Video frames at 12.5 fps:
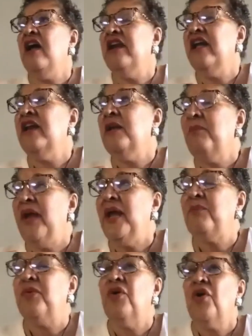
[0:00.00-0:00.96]
in a
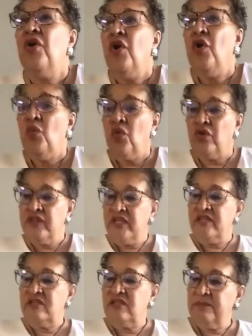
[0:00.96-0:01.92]
paper. Well,
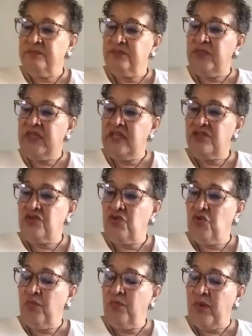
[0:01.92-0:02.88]
this
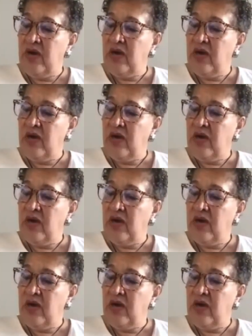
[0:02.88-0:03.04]
group,